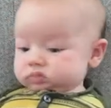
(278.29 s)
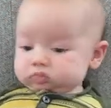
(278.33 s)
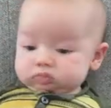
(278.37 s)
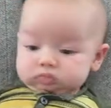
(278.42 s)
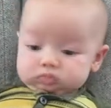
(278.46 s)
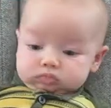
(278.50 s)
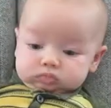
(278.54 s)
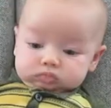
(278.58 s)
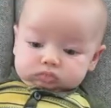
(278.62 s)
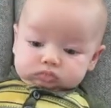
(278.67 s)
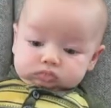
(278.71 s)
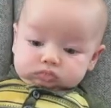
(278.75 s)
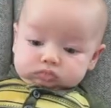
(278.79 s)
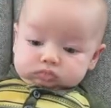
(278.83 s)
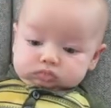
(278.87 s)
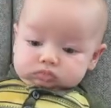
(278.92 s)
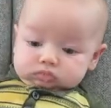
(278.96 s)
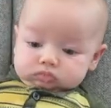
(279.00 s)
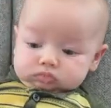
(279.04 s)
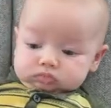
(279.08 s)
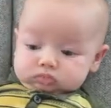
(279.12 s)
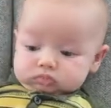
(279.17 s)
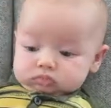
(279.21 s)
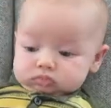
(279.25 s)

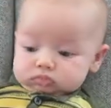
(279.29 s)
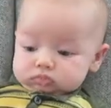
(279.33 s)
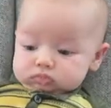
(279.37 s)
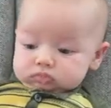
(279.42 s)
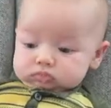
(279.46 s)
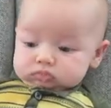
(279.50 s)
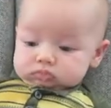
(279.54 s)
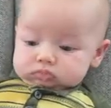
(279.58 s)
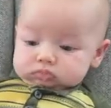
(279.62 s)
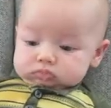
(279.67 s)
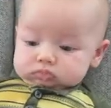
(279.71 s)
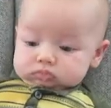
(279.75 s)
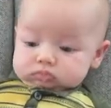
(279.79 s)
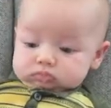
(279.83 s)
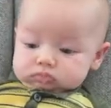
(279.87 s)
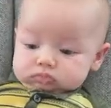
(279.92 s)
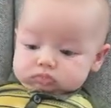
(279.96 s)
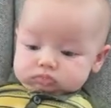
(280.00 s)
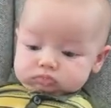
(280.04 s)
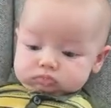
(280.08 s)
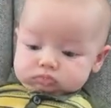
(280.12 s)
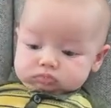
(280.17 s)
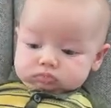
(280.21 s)
No one is speaking in this clip.